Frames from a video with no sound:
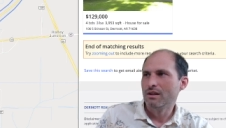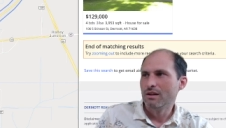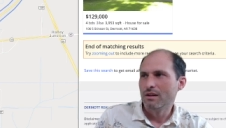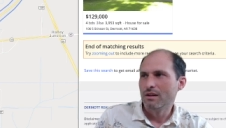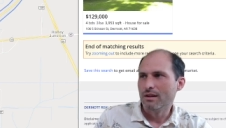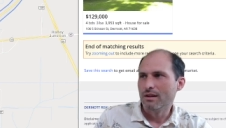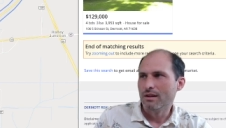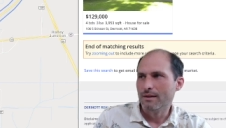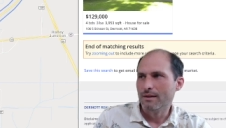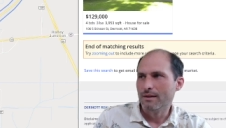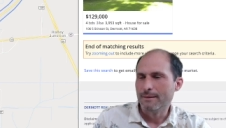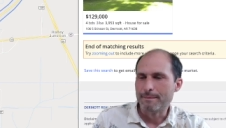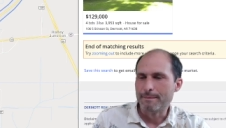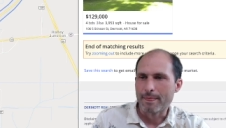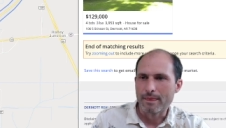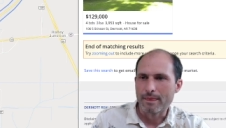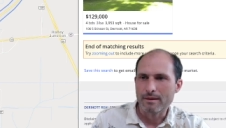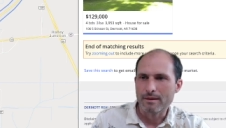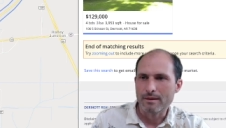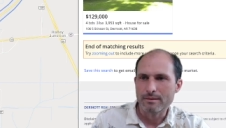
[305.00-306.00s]

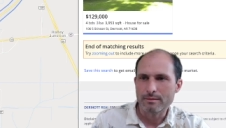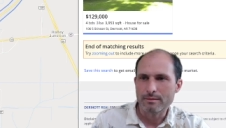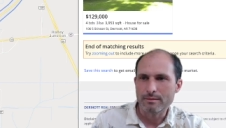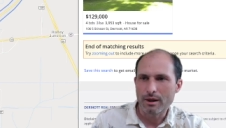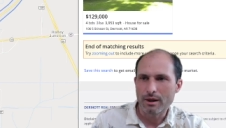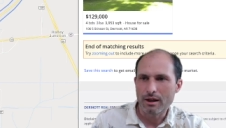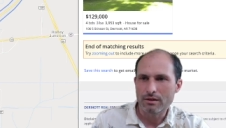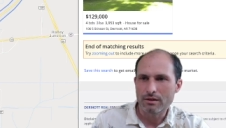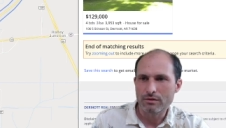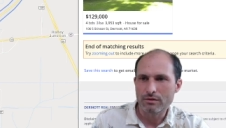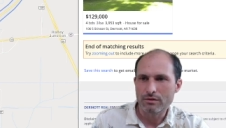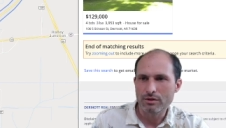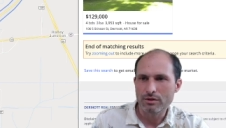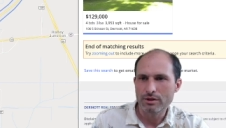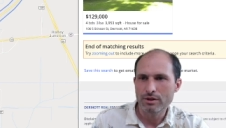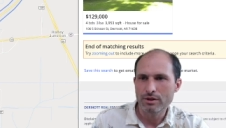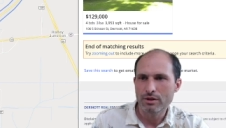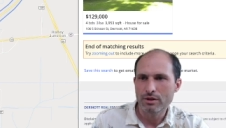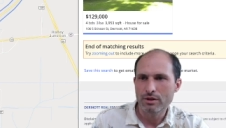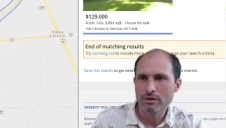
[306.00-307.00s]
Um, but I don't
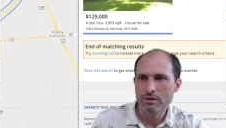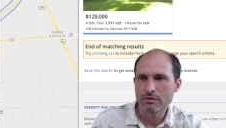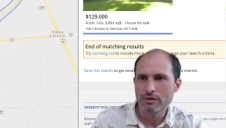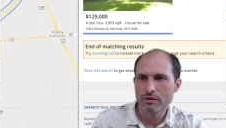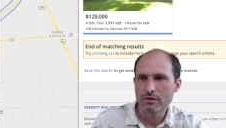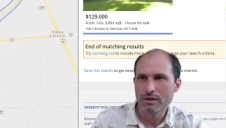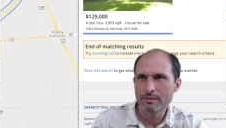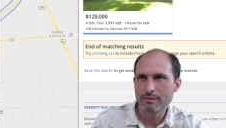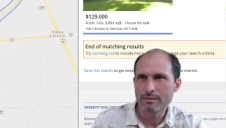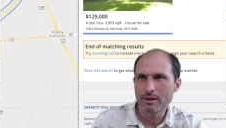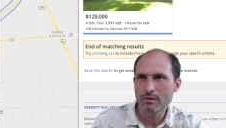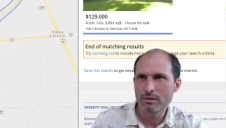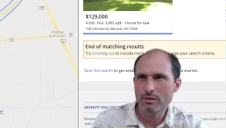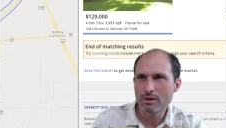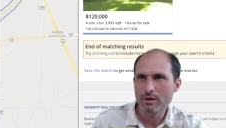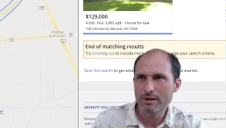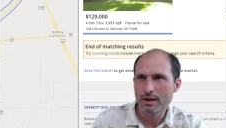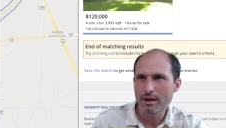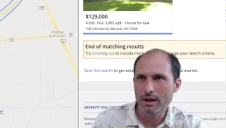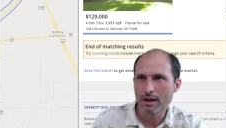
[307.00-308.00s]
really know. So I'm like,
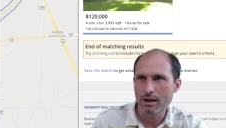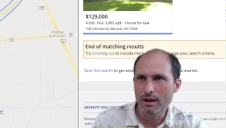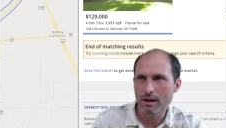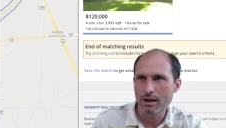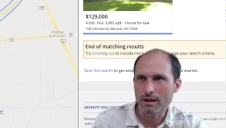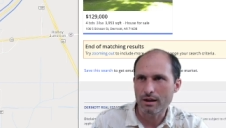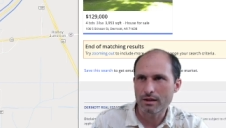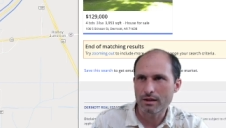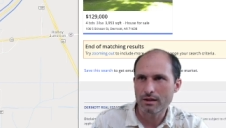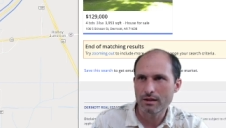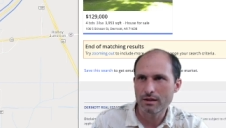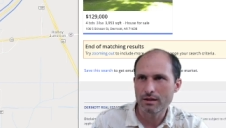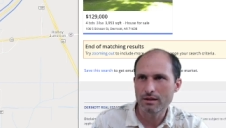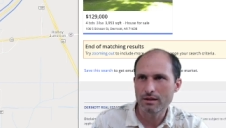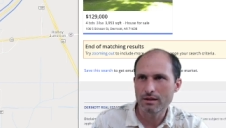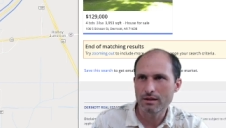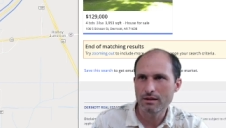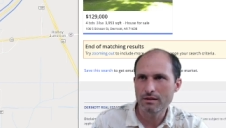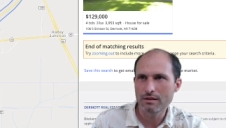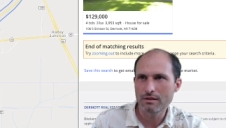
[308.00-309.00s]
what the heck?
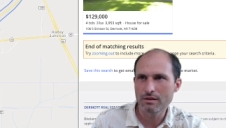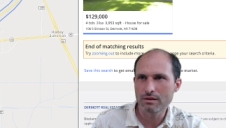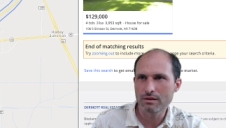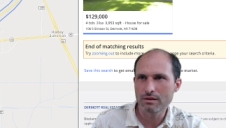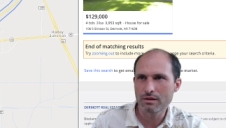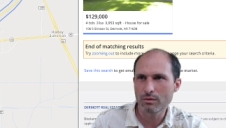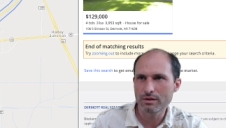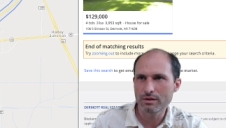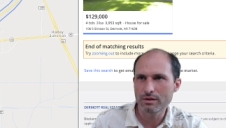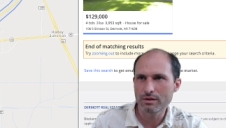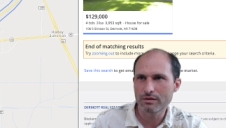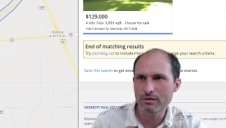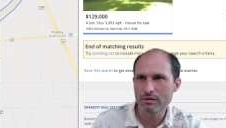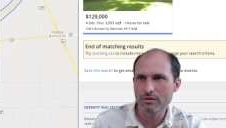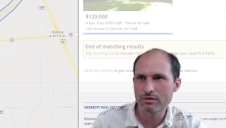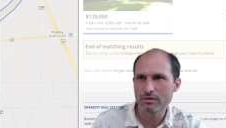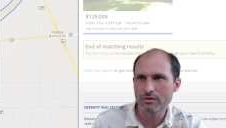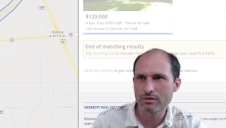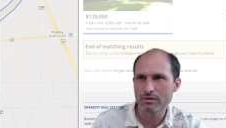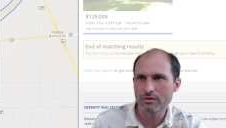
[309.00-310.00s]
Uh, let's look at what's for
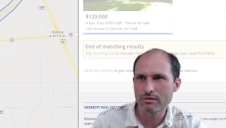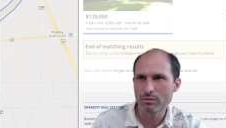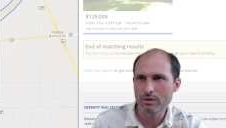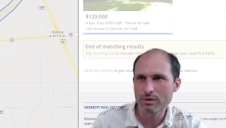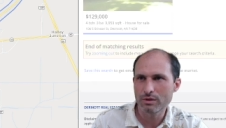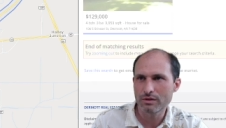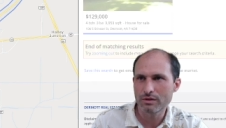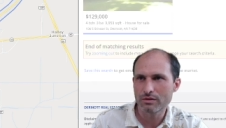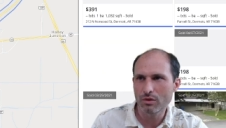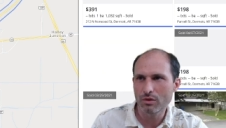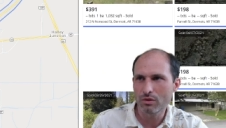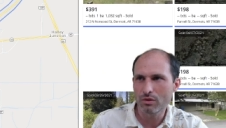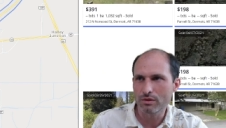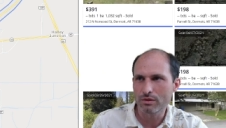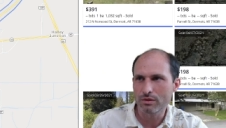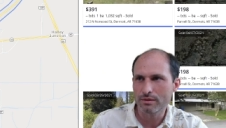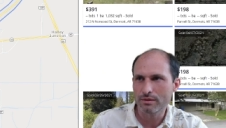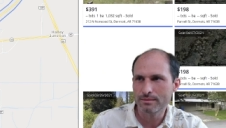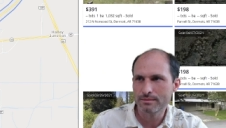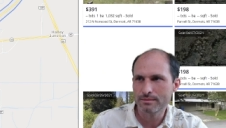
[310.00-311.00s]
what's
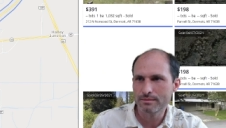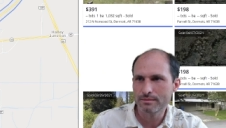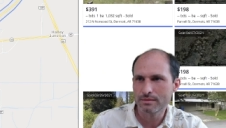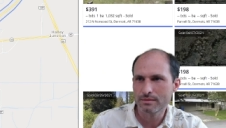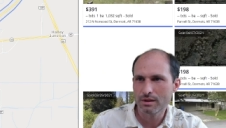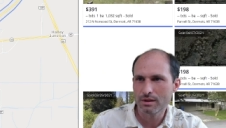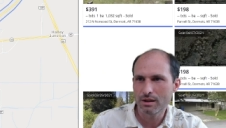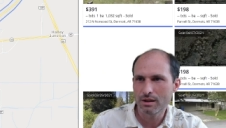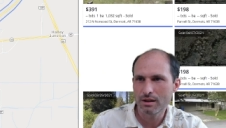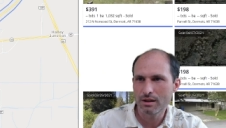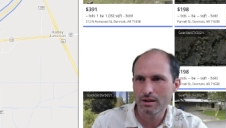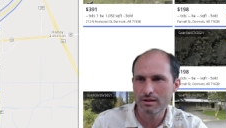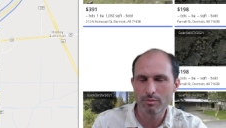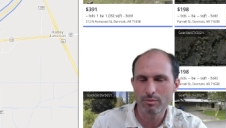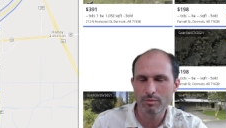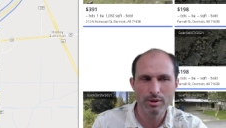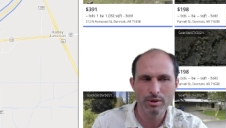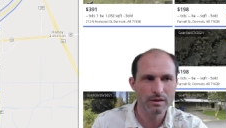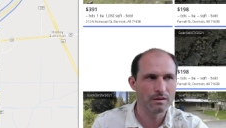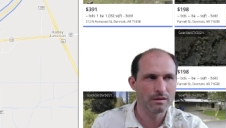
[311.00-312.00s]
sold, and the
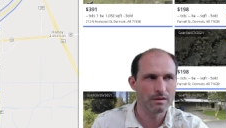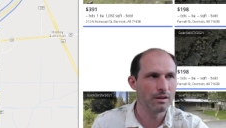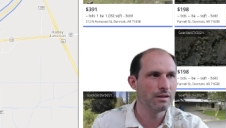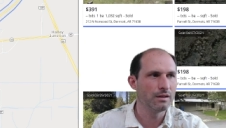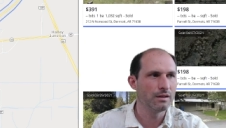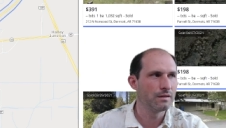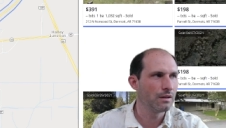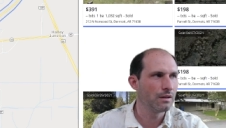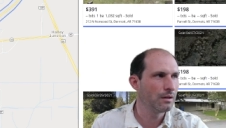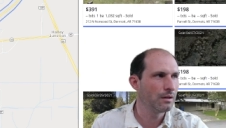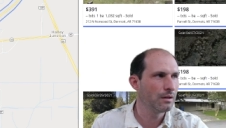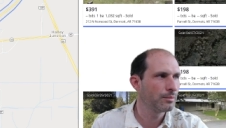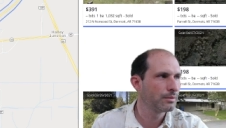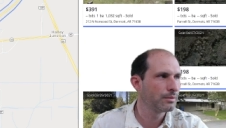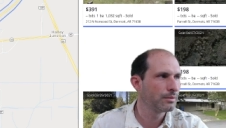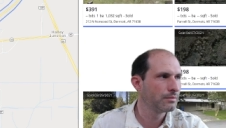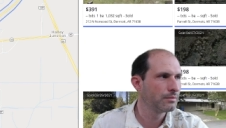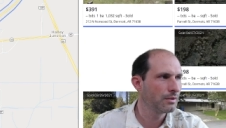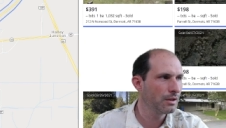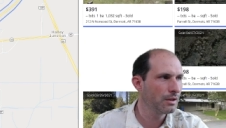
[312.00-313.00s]
place lights up.
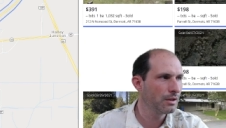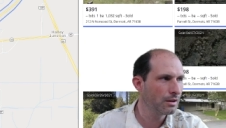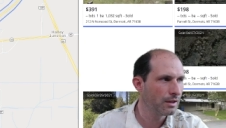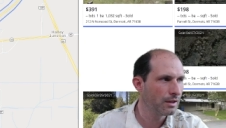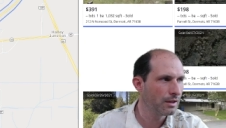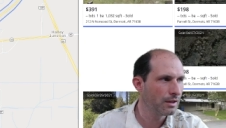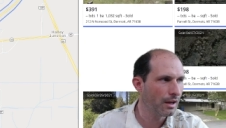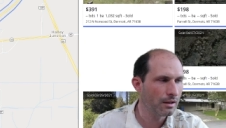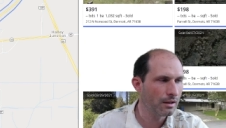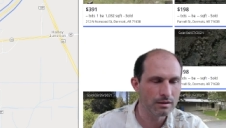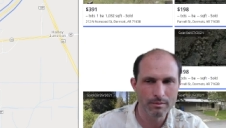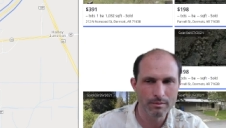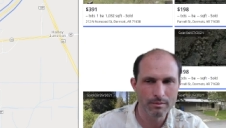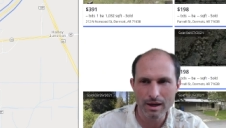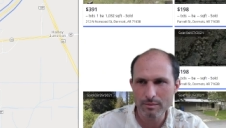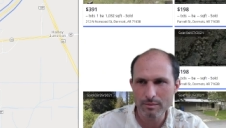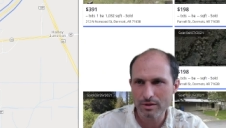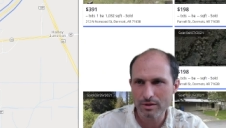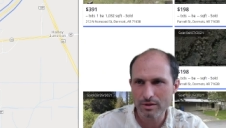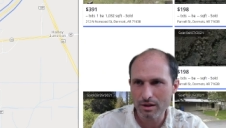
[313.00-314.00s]
Like, look at that. The
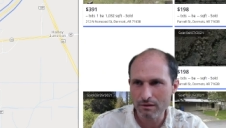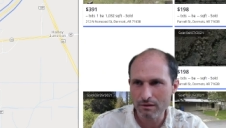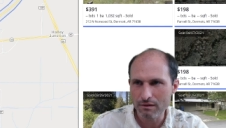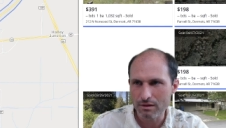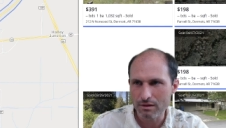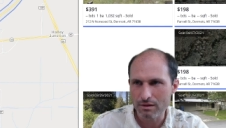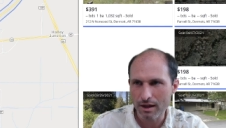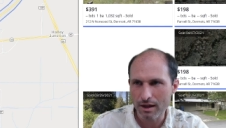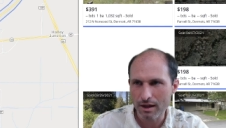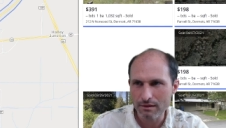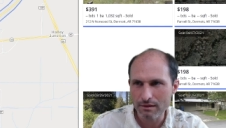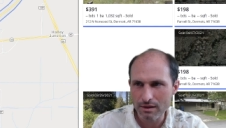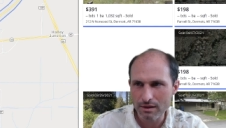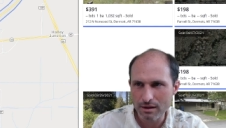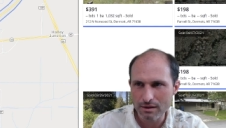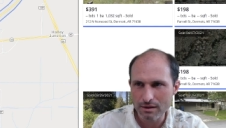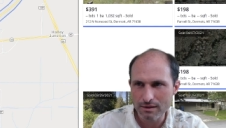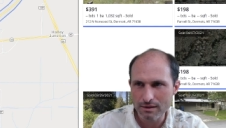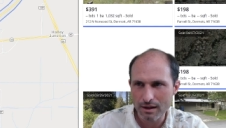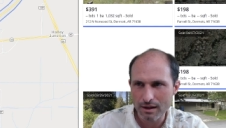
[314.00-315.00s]
map's covered.
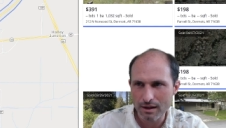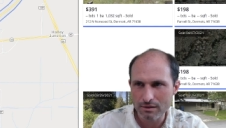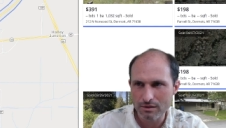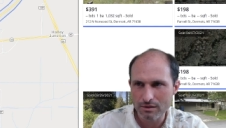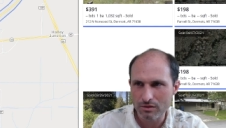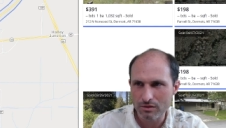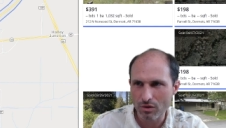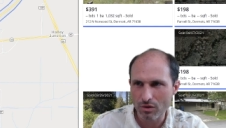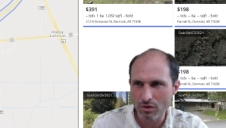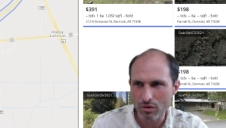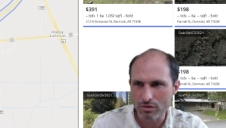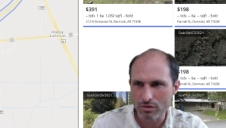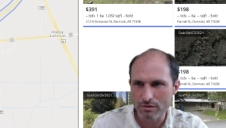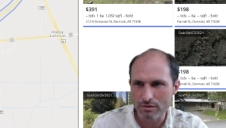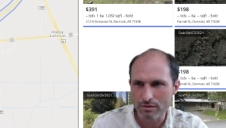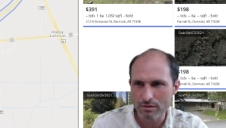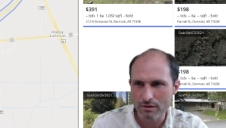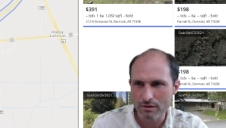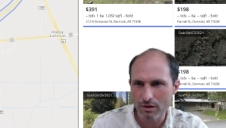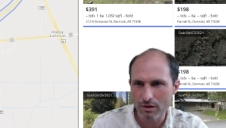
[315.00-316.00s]
Everything in town is
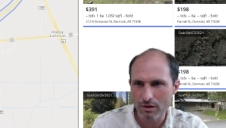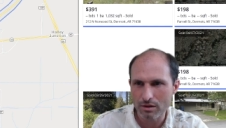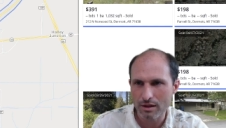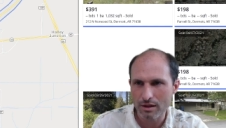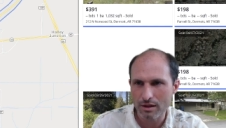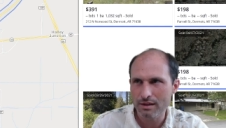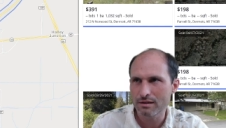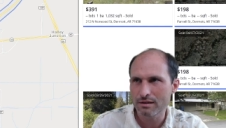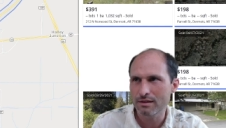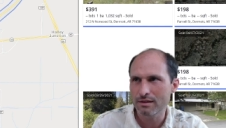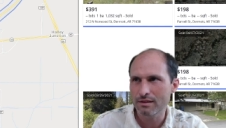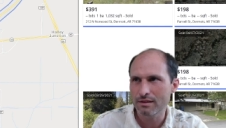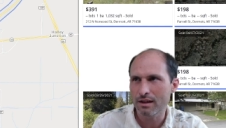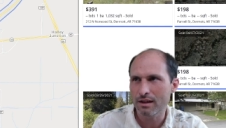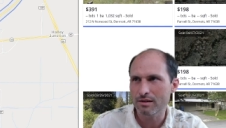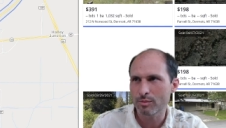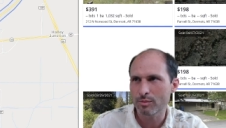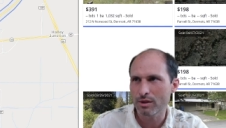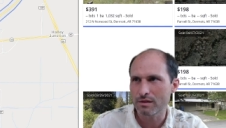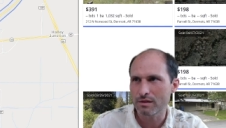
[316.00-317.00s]
sold of all kinds of
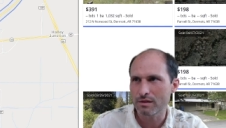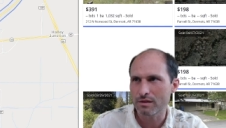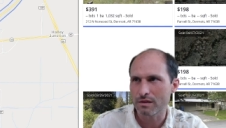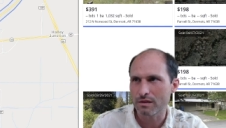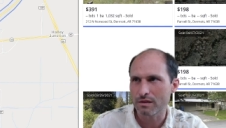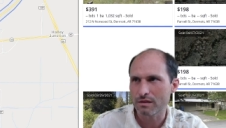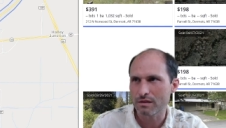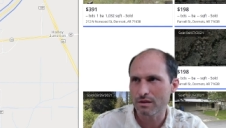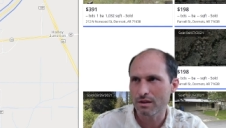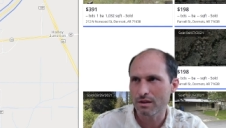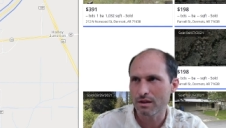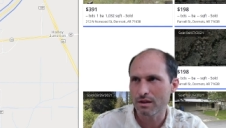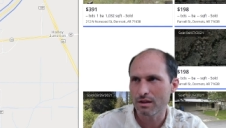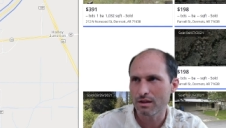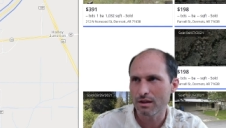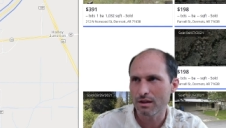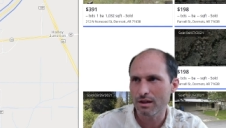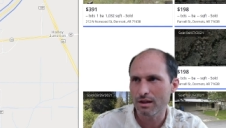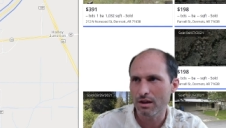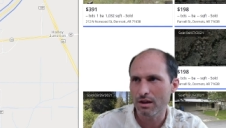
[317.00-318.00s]
dollar prices, and
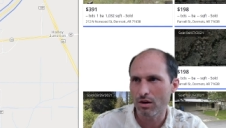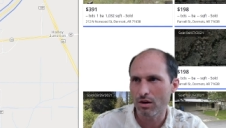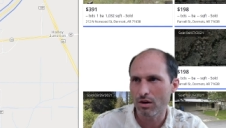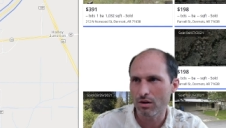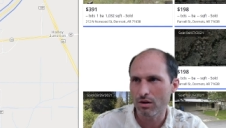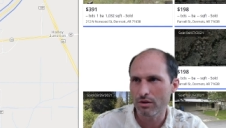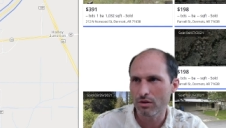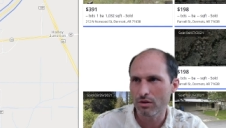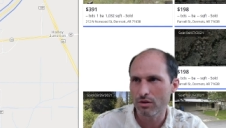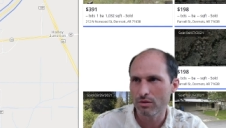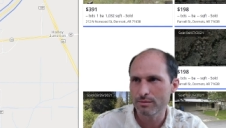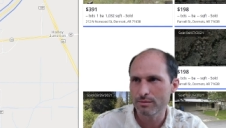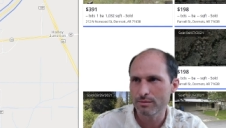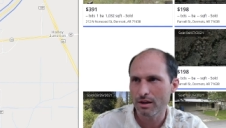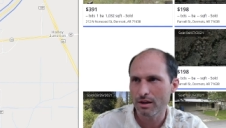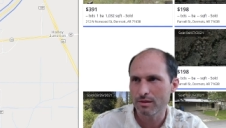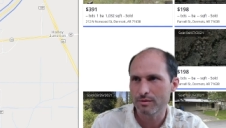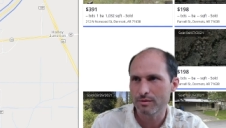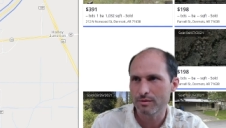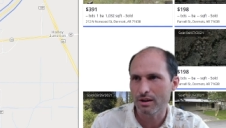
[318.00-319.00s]
I, I got all the home
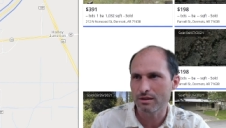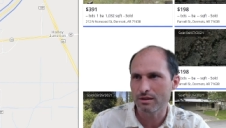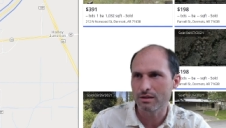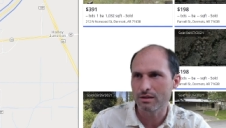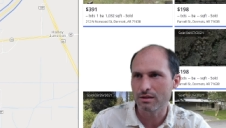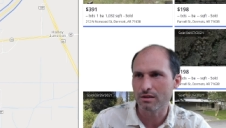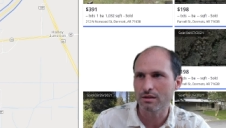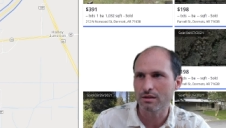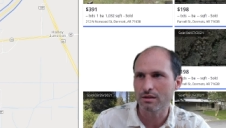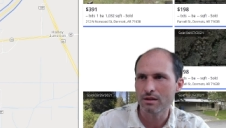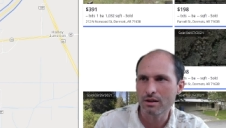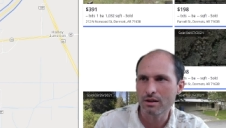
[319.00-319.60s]
types on here.